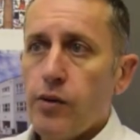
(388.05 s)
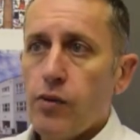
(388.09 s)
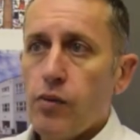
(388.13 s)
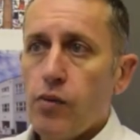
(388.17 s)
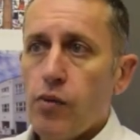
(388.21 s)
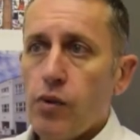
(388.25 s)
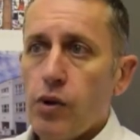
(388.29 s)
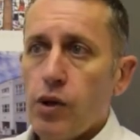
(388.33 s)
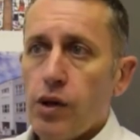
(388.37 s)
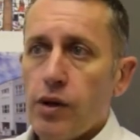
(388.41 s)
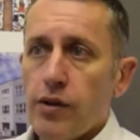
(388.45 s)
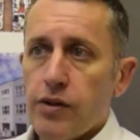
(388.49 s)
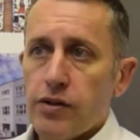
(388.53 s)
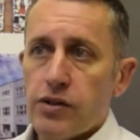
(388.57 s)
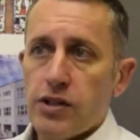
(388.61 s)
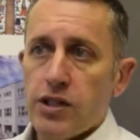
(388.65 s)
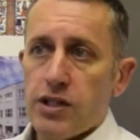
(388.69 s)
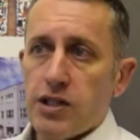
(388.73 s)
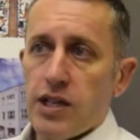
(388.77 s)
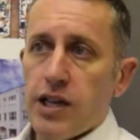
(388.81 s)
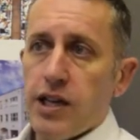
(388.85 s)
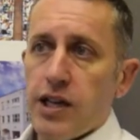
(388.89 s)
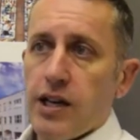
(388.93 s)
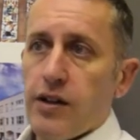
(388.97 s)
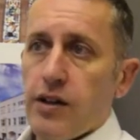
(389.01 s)
Well, it
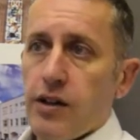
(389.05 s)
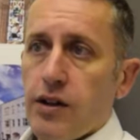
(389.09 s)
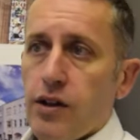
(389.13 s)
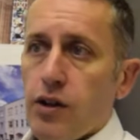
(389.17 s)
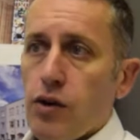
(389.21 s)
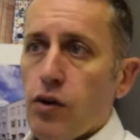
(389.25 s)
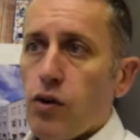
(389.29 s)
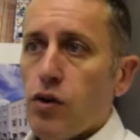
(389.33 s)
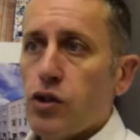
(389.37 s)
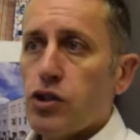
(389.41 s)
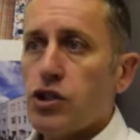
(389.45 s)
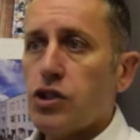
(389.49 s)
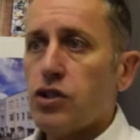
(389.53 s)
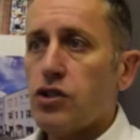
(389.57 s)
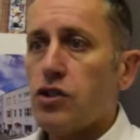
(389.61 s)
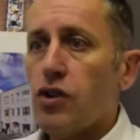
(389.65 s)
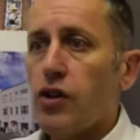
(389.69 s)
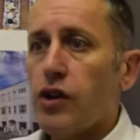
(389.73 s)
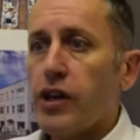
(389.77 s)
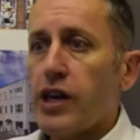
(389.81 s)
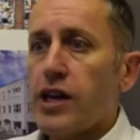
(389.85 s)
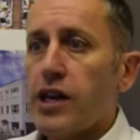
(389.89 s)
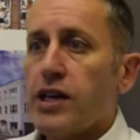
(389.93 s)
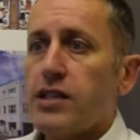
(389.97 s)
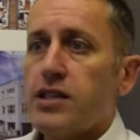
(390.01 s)
says here that the auction has
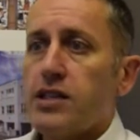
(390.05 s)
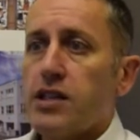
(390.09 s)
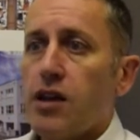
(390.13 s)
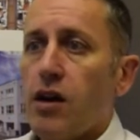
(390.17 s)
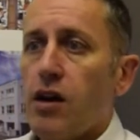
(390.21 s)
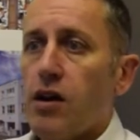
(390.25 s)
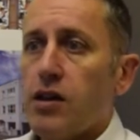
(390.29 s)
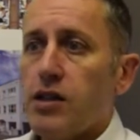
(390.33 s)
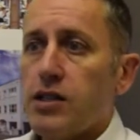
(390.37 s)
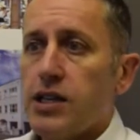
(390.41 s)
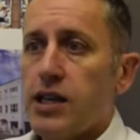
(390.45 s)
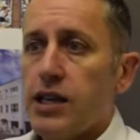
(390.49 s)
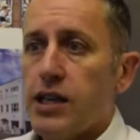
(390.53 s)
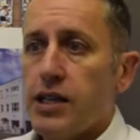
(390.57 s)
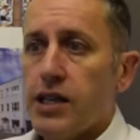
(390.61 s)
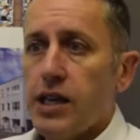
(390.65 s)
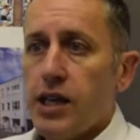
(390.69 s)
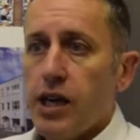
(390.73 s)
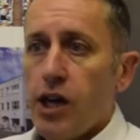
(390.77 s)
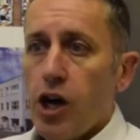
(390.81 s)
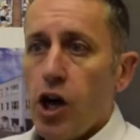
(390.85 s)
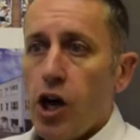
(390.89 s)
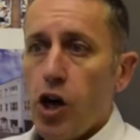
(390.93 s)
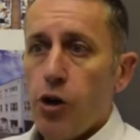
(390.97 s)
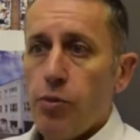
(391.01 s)
not yet started.
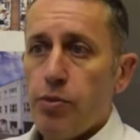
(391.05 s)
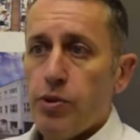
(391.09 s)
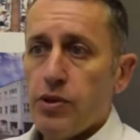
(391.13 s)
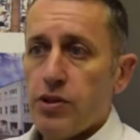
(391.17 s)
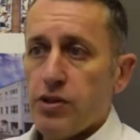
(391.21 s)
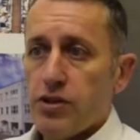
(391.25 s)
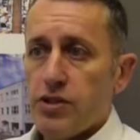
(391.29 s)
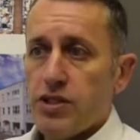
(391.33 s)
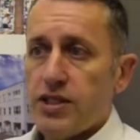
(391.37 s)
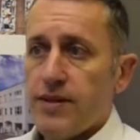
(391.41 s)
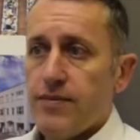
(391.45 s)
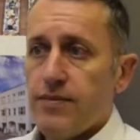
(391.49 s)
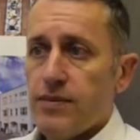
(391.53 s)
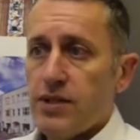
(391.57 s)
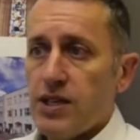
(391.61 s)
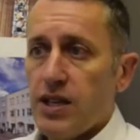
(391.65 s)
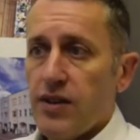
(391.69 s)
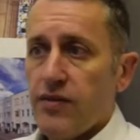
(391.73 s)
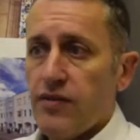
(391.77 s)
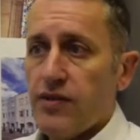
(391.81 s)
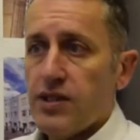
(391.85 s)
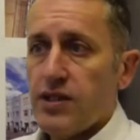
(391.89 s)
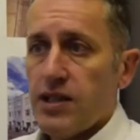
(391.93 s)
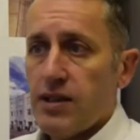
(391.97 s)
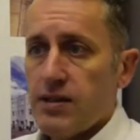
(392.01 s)
Opens on 17th
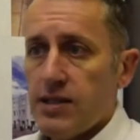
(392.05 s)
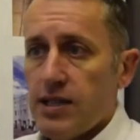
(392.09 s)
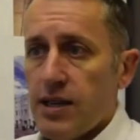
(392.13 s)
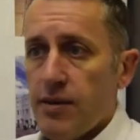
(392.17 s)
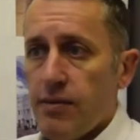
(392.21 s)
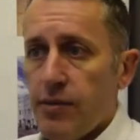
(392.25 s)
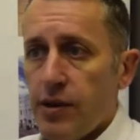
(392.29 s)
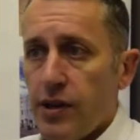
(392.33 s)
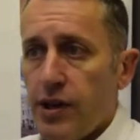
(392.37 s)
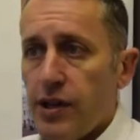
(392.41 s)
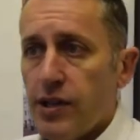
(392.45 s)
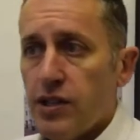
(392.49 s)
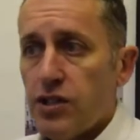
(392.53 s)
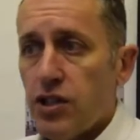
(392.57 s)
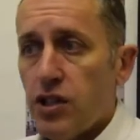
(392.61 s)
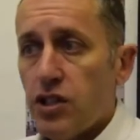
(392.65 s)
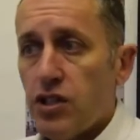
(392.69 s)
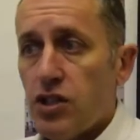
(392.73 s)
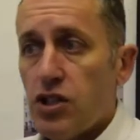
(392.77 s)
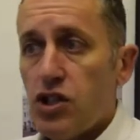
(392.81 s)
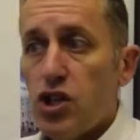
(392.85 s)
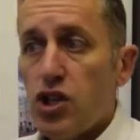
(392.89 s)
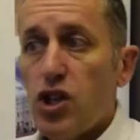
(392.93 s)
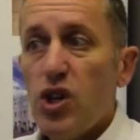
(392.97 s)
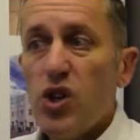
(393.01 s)
of September, and it's
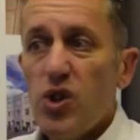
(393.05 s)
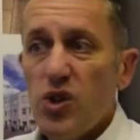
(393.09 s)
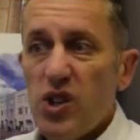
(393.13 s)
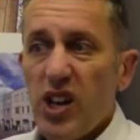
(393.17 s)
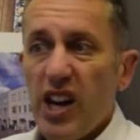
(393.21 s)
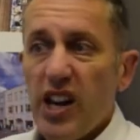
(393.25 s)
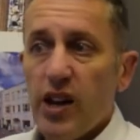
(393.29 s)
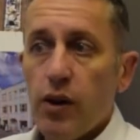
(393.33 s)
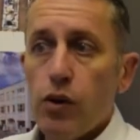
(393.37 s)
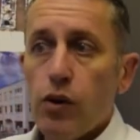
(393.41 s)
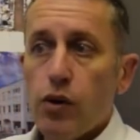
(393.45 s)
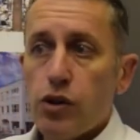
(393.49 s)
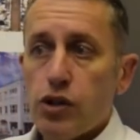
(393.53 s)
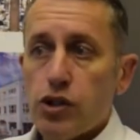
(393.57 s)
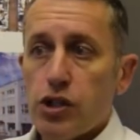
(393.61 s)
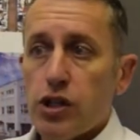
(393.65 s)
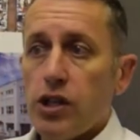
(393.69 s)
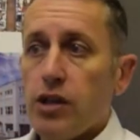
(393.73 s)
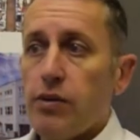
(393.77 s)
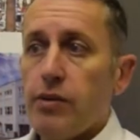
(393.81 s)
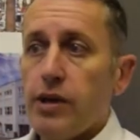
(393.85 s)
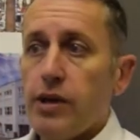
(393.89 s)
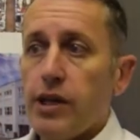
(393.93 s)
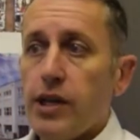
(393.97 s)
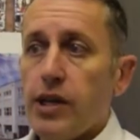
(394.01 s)
a 2-day auction.
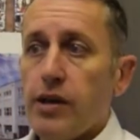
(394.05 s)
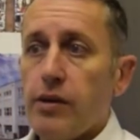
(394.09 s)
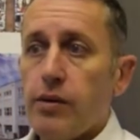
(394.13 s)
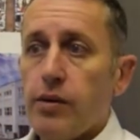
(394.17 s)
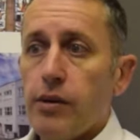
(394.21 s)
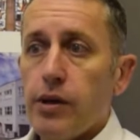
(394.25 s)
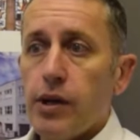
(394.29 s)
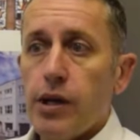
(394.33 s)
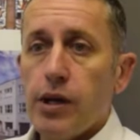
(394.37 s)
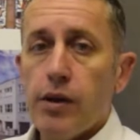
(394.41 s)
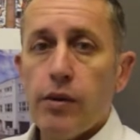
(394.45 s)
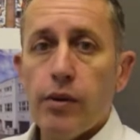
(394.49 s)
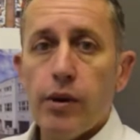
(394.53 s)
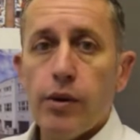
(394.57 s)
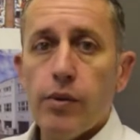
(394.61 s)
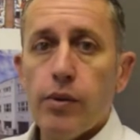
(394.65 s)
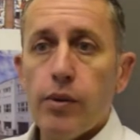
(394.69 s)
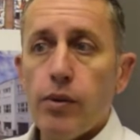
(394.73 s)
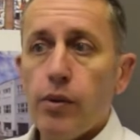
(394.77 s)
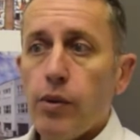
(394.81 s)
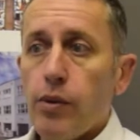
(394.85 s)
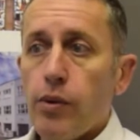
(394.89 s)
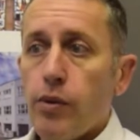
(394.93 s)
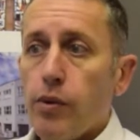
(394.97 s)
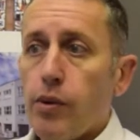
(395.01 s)
I mean, it
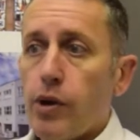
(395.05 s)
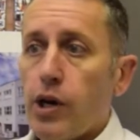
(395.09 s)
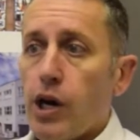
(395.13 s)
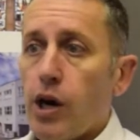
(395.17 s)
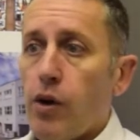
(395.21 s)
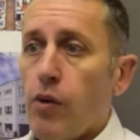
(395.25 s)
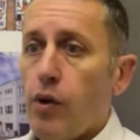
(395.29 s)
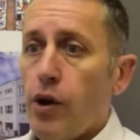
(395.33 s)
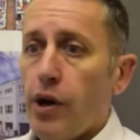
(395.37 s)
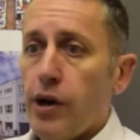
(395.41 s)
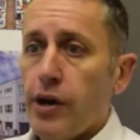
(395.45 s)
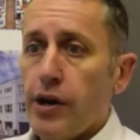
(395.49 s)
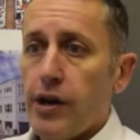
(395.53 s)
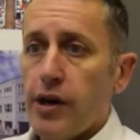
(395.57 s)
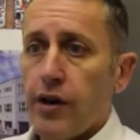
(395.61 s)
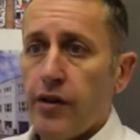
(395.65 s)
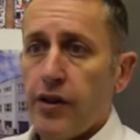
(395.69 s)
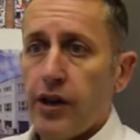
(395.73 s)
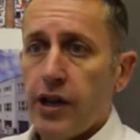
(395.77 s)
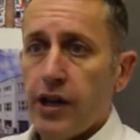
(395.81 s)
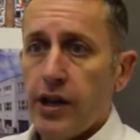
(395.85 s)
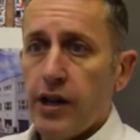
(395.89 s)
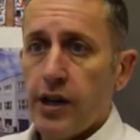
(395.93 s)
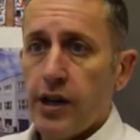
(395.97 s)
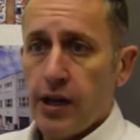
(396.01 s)
will go on, and I
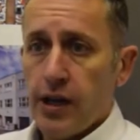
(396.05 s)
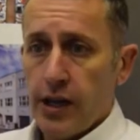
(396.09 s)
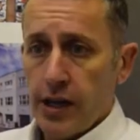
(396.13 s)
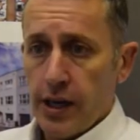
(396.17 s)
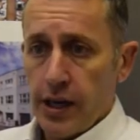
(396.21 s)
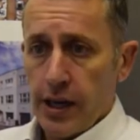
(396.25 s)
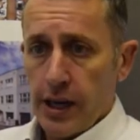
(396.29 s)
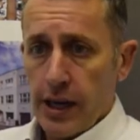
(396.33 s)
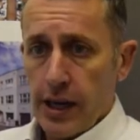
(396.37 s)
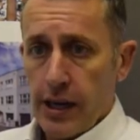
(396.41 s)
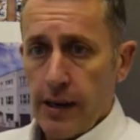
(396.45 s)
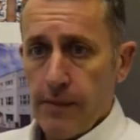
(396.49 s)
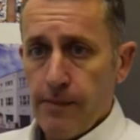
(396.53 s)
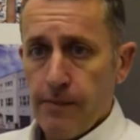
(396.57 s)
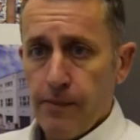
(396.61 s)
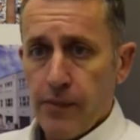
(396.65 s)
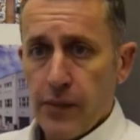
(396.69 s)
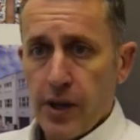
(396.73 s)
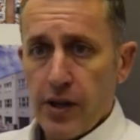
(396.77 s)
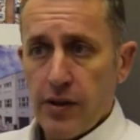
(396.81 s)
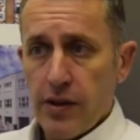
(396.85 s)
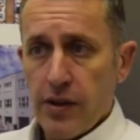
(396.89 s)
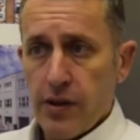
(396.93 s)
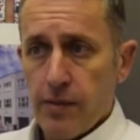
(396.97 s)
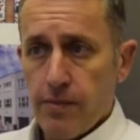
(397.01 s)
think
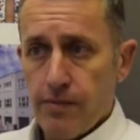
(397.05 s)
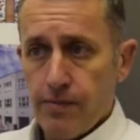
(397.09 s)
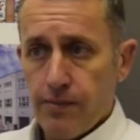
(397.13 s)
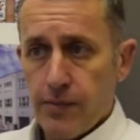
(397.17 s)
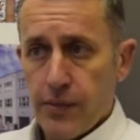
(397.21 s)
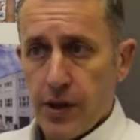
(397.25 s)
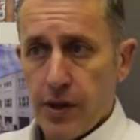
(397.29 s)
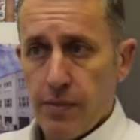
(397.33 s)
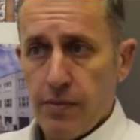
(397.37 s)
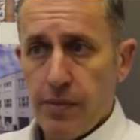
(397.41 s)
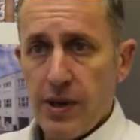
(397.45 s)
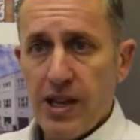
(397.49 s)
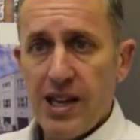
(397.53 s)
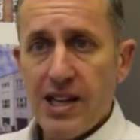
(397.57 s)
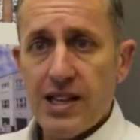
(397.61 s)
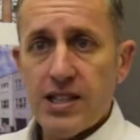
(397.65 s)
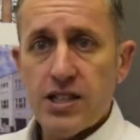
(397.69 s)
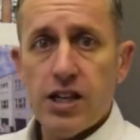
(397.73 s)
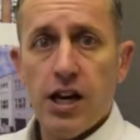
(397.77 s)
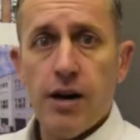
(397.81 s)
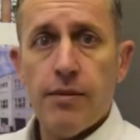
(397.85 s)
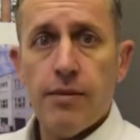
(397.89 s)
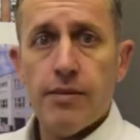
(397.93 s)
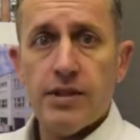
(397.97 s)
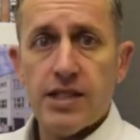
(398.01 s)
the bidding
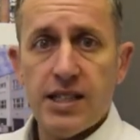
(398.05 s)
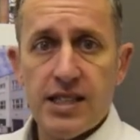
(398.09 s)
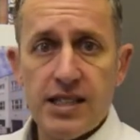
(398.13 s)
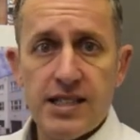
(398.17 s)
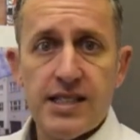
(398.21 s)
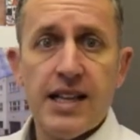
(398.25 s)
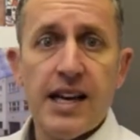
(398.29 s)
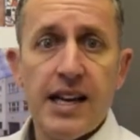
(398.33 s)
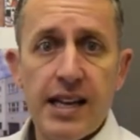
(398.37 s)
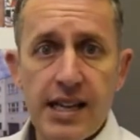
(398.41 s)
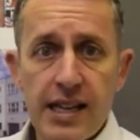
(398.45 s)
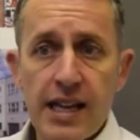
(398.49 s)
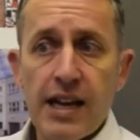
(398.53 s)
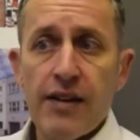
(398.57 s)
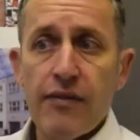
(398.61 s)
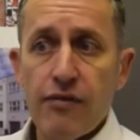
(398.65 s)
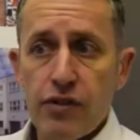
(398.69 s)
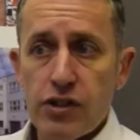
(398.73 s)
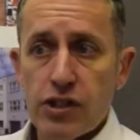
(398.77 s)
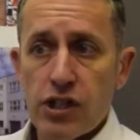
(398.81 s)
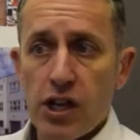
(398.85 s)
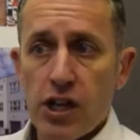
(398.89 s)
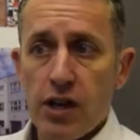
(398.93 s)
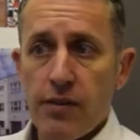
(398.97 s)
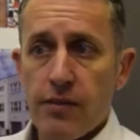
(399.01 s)
time is extended
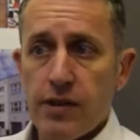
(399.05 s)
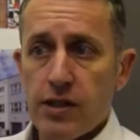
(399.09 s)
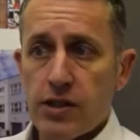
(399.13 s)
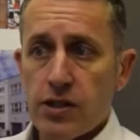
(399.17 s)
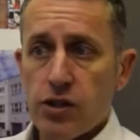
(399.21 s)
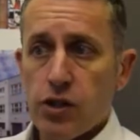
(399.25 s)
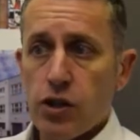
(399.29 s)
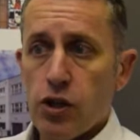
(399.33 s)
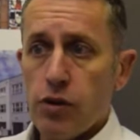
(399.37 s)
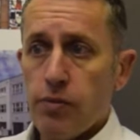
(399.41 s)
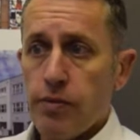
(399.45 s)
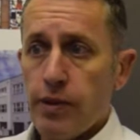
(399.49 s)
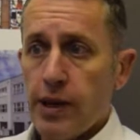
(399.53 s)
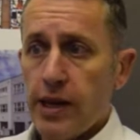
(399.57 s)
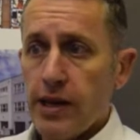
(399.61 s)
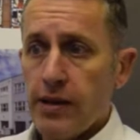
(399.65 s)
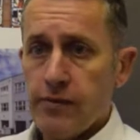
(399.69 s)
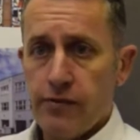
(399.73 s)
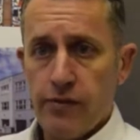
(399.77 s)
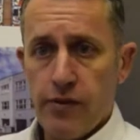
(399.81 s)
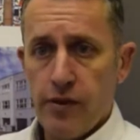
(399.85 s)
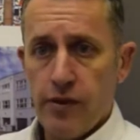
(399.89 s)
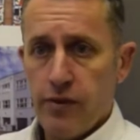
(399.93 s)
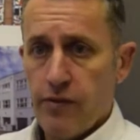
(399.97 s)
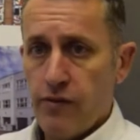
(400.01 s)
every time there's a new bid
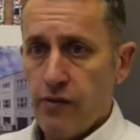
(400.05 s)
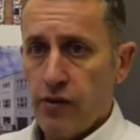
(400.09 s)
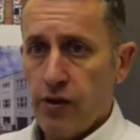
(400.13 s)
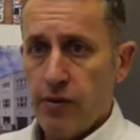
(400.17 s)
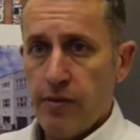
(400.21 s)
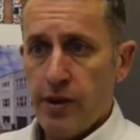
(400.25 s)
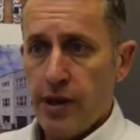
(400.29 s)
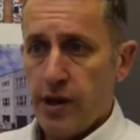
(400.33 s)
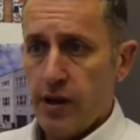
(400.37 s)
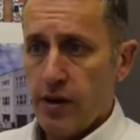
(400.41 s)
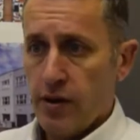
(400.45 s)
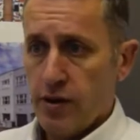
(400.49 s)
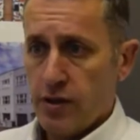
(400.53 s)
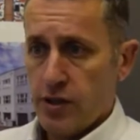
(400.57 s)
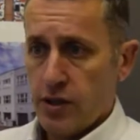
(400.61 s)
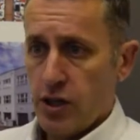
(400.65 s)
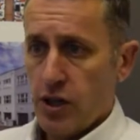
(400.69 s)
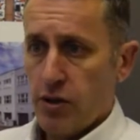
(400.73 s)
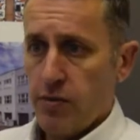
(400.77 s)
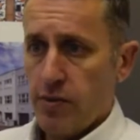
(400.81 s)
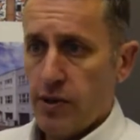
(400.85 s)
for a minute or two.